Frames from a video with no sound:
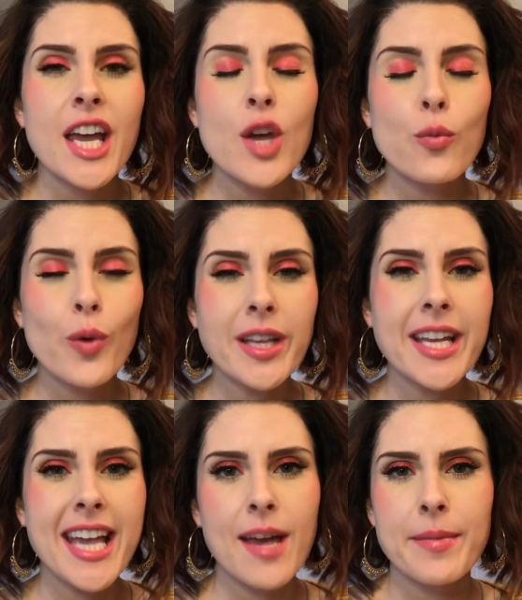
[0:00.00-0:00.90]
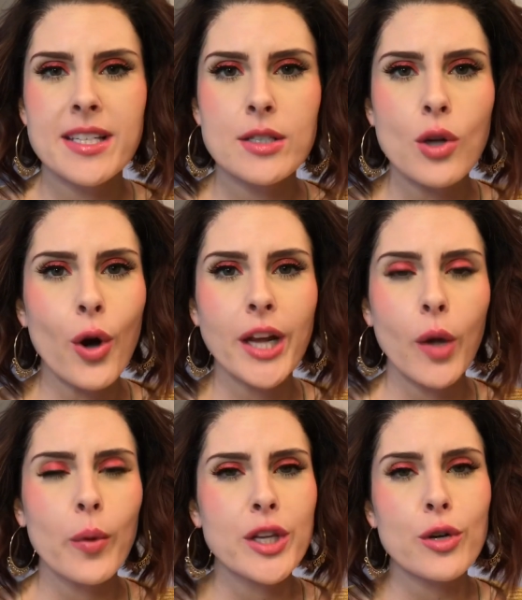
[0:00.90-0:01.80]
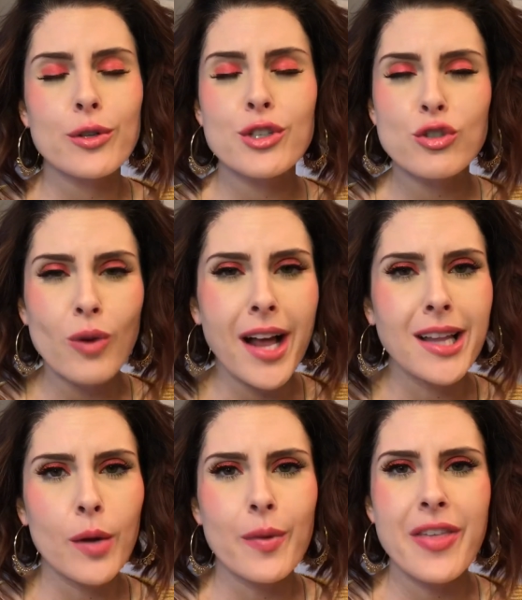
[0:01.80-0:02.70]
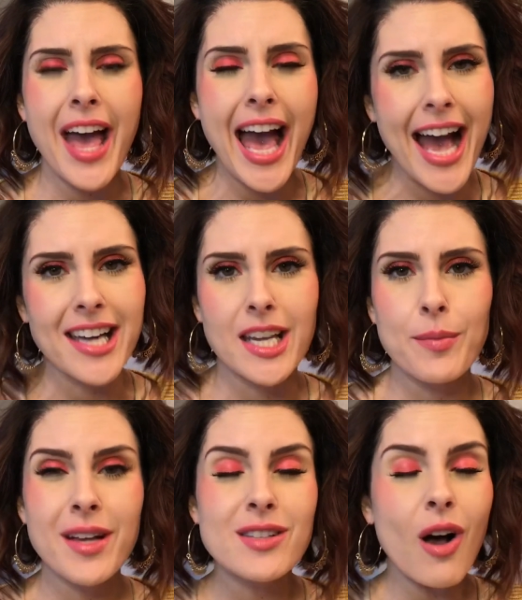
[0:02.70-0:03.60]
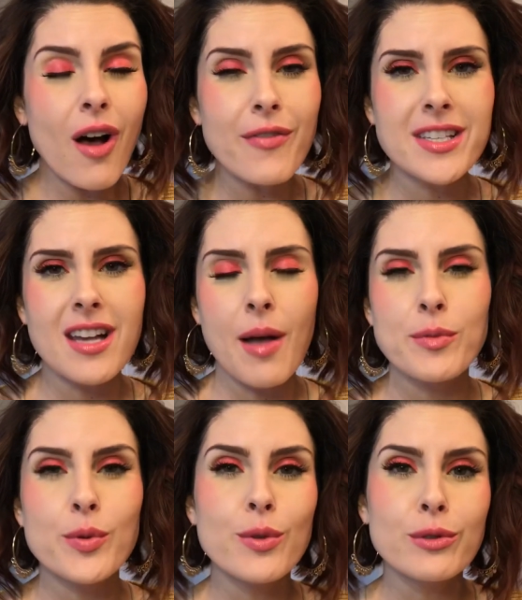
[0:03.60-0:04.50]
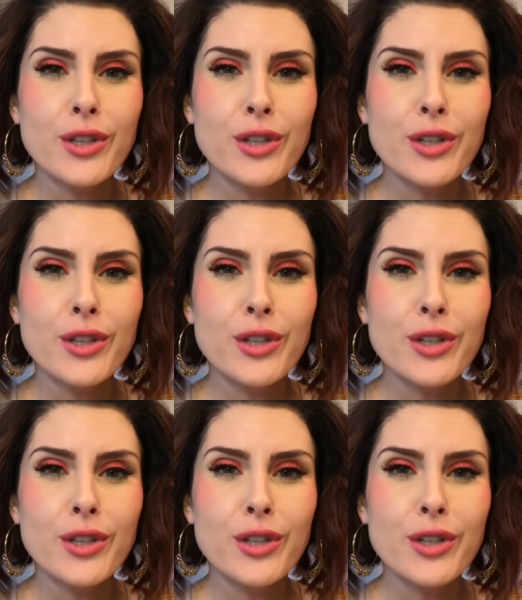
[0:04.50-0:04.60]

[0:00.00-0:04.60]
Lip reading: It really can be disheartening when you're struggling with acne because oftentimes when you